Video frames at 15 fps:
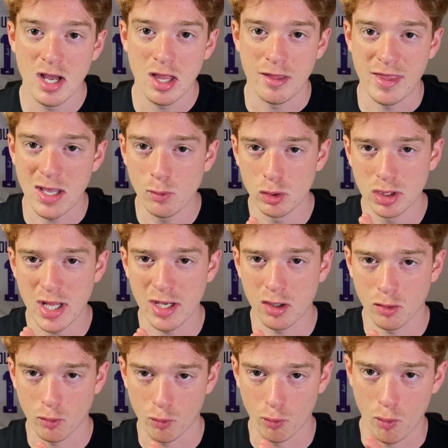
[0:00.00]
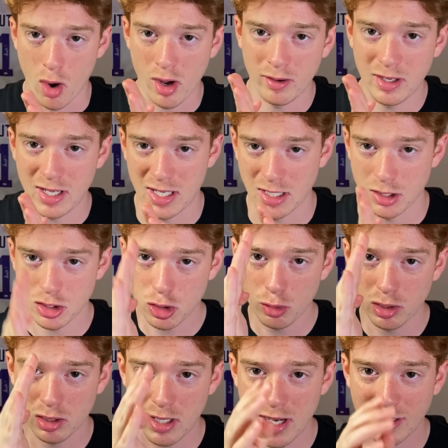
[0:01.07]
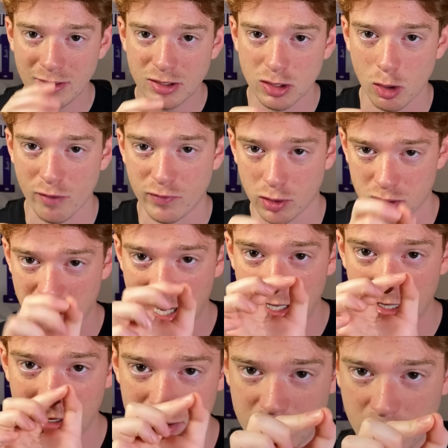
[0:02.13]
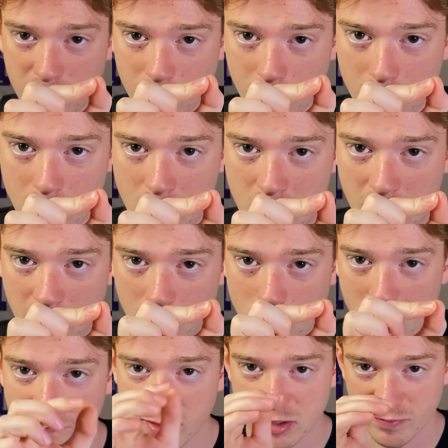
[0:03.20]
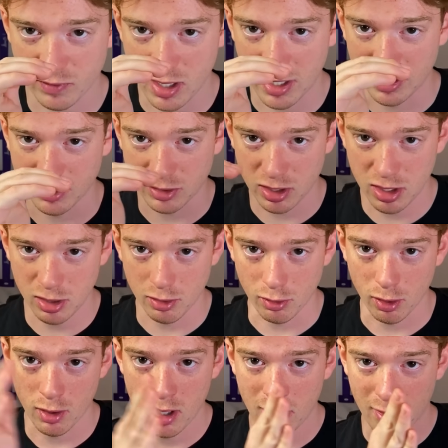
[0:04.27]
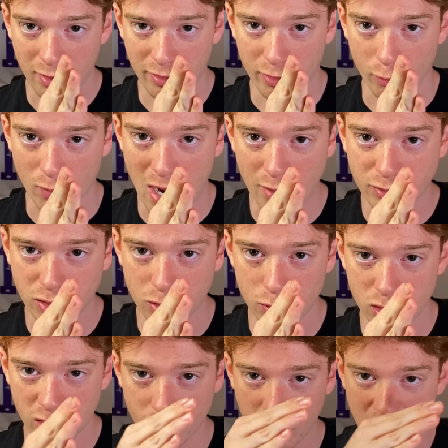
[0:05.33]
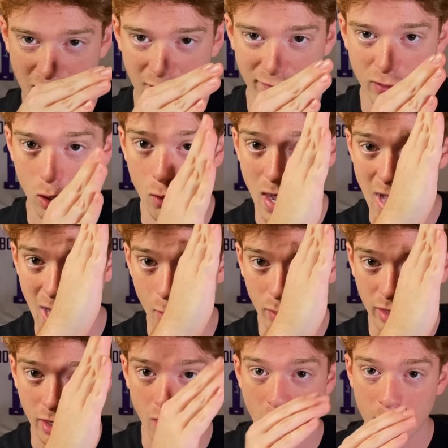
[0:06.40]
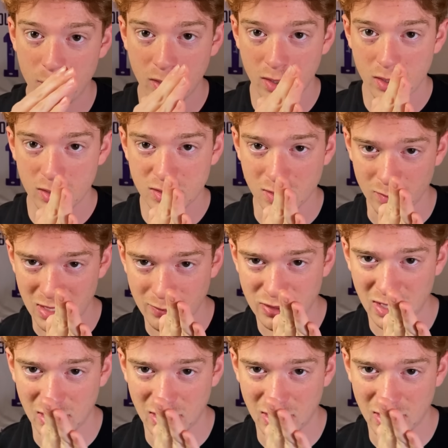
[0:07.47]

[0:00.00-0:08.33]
they will like run into the line. So if your tight end is here and your offensive line is here, the routes usually would kind of go out and up. Sometimes they